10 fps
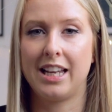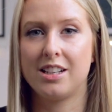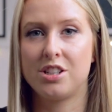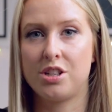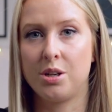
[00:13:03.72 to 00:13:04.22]

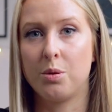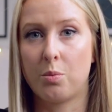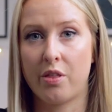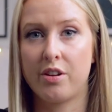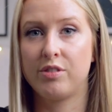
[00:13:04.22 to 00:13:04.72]
linked to the
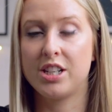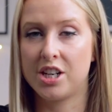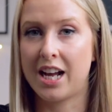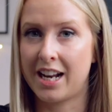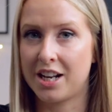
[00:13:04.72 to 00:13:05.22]
one that
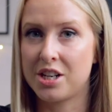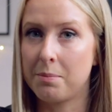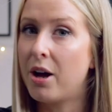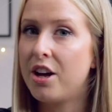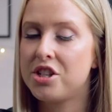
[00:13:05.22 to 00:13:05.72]
Richard had actually
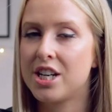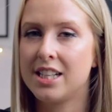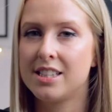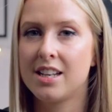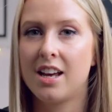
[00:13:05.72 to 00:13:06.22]

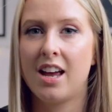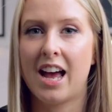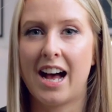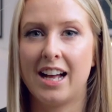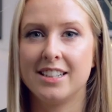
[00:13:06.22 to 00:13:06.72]
purchased
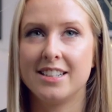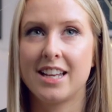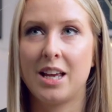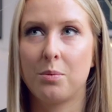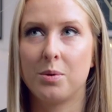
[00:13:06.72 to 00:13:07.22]
and
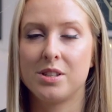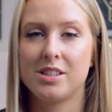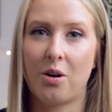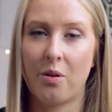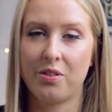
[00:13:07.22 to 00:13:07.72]
it
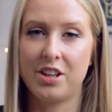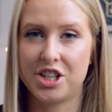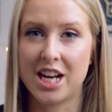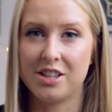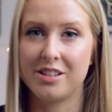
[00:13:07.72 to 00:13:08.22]
was on the
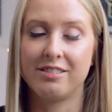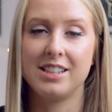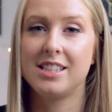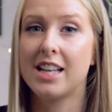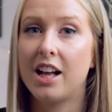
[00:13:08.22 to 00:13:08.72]
chainsaw
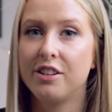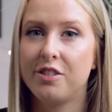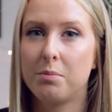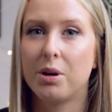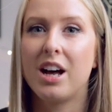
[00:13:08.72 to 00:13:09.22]

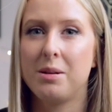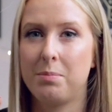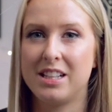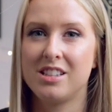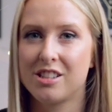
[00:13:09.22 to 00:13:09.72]
itself but had
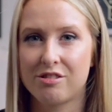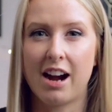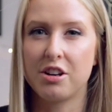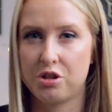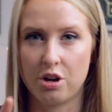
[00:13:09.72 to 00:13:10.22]
been
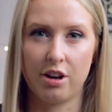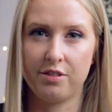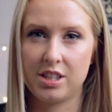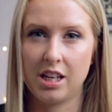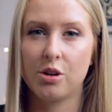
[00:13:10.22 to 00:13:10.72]
scratched off
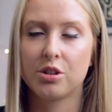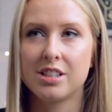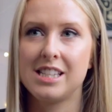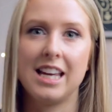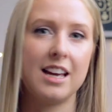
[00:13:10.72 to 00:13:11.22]
so you
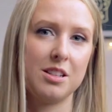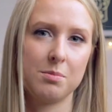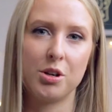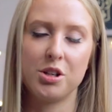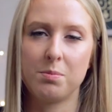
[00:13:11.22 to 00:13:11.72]
couldn't see it as
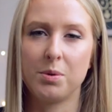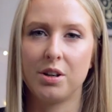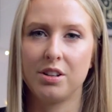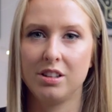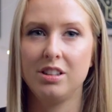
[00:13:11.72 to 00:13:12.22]
much
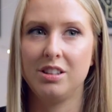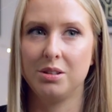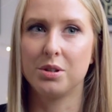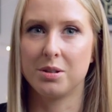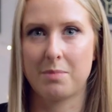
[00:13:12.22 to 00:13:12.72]
but
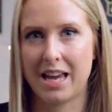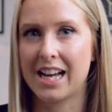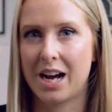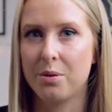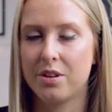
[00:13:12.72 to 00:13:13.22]
you could
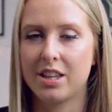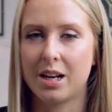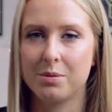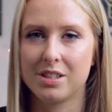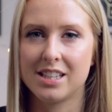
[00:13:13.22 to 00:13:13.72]
make out that
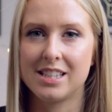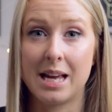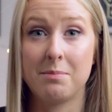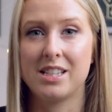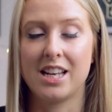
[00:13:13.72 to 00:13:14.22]
that was the
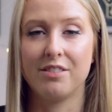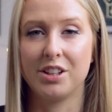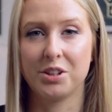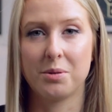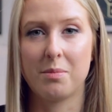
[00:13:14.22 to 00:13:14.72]
same
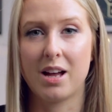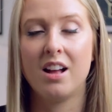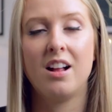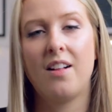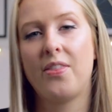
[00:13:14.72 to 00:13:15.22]
serial number
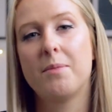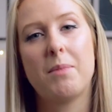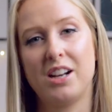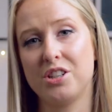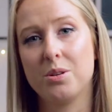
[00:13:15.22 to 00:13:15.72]
that
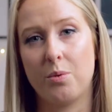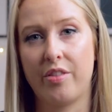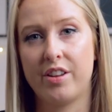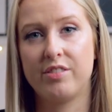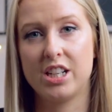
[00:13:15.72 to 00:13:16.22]
matched the
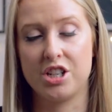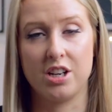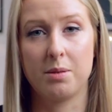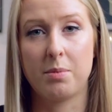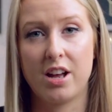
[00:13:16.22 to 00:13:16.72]
one that
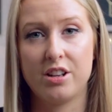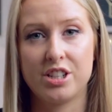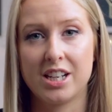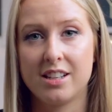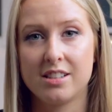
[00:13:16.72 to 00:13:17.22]
Richard had
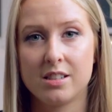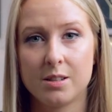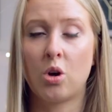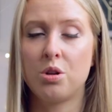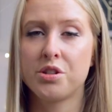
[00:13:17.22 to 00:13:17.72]
purchased.
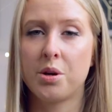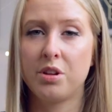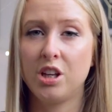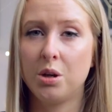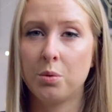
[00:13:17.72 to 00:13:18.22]
Also,
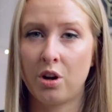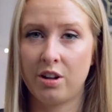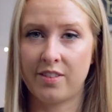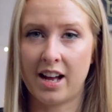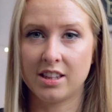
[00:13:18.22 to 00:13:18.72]
the
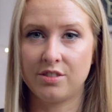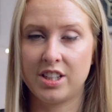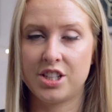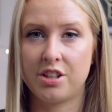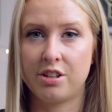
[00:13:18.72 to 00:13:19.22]
U-Haul van that
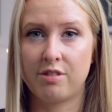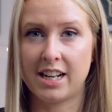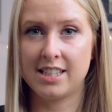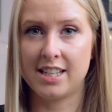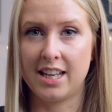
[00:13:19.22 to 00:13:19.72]
Richard had
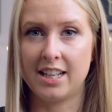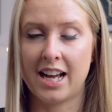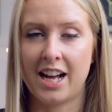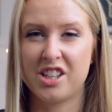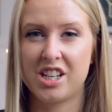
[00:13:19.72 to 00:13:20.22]
rented
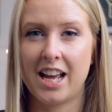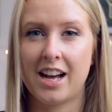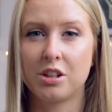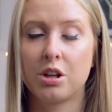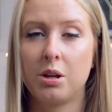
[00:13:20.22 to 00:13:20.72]
actually
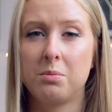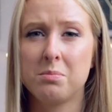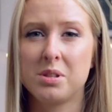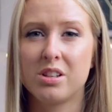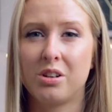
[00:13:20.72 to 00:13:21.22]
had
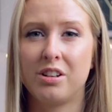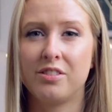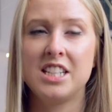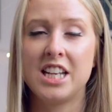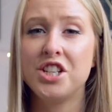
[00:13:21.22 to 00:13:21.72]
clumps
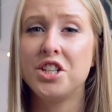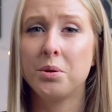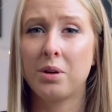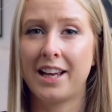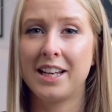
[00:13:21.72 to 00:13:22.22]
of
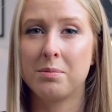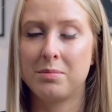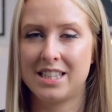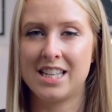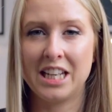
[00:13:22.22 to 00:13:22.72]
tissue-like
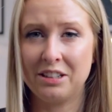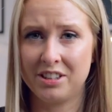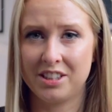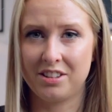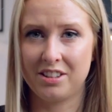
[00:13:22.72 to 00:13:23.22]

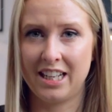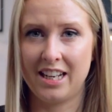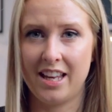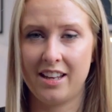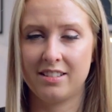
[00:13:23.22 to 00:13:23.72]
material
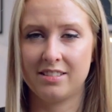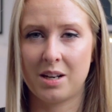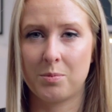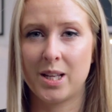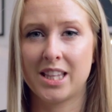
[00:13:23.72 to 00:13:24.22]
in it
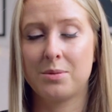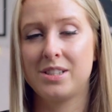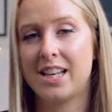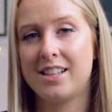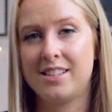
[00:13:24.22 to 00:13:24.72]
and when that
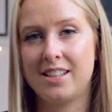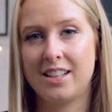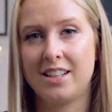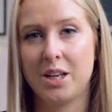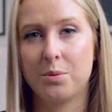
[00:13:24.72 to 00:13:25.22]
was
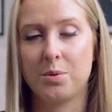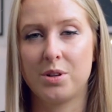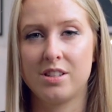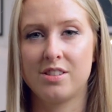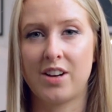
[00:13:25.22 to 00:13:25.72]
tested it
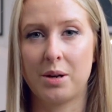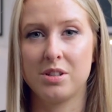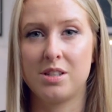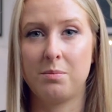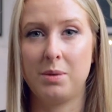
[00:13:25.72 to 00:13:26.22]
was
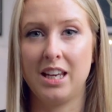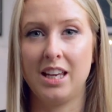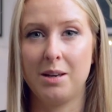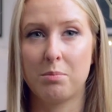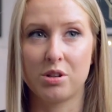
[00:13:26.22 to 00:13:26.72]
found to
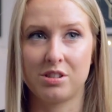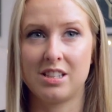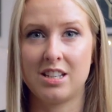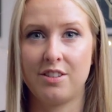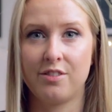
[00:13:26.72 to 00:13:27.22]
be
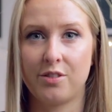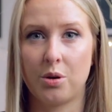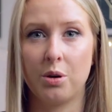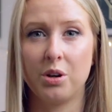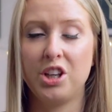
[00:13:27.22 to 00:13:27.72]
positive
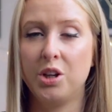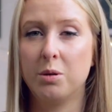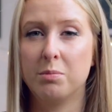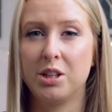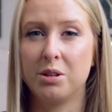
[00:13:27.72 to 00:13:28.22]
for
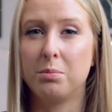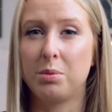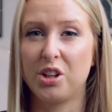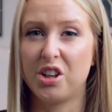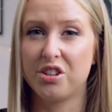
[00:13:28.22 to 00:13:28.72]
human
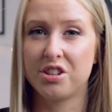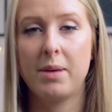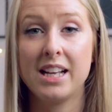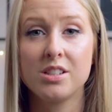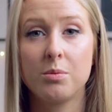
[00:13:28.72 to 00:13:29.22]
blood.
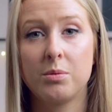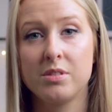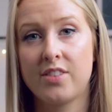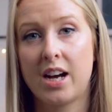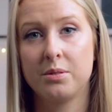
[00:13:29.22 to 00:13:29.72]
Based on what
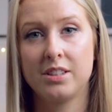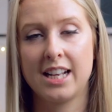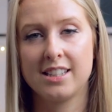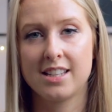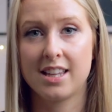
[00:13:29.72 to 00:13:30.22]
was found
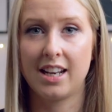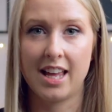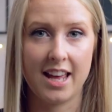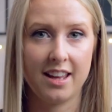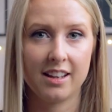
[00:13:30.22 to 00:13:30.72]
next to the
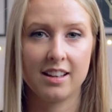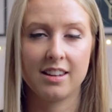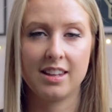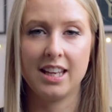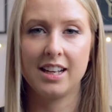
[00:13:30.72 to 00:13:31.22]
lake,
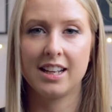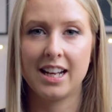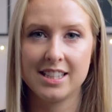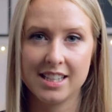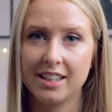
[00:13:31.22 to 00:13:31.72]
the
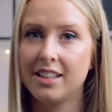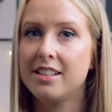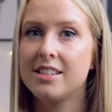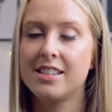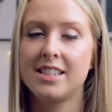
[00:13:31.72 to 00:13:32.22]

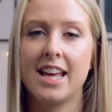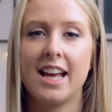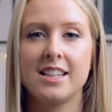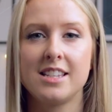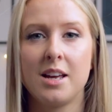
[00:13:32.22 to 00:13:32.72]
Connecticut
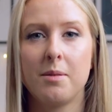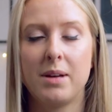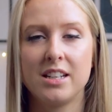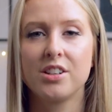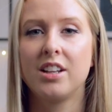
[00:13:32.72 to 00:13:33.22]
State
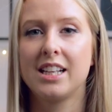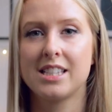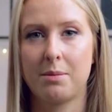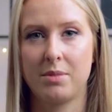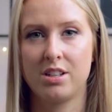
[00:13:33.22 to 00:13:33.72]
Medical
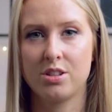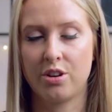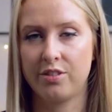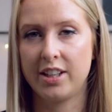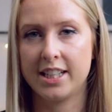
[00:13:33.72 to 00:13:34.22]
Examiner's
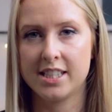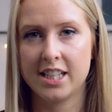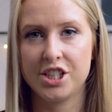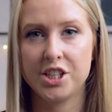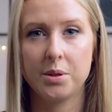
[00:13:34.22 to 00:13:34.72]
Office
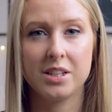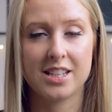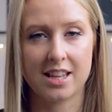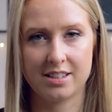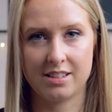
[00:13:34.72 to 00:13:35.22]
issued a
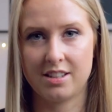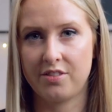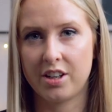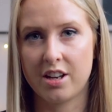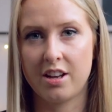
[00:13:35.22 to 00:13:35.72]
death
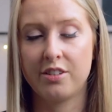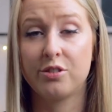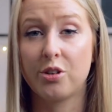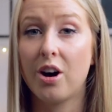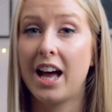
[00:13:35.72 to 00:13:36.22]
certificate
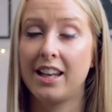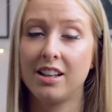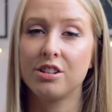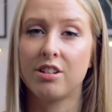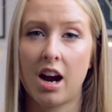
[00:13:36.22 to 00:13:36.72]
for
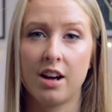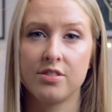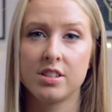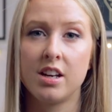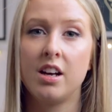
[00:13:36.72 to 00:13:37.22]
Hella
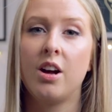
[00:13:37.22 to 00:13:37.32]
Crafts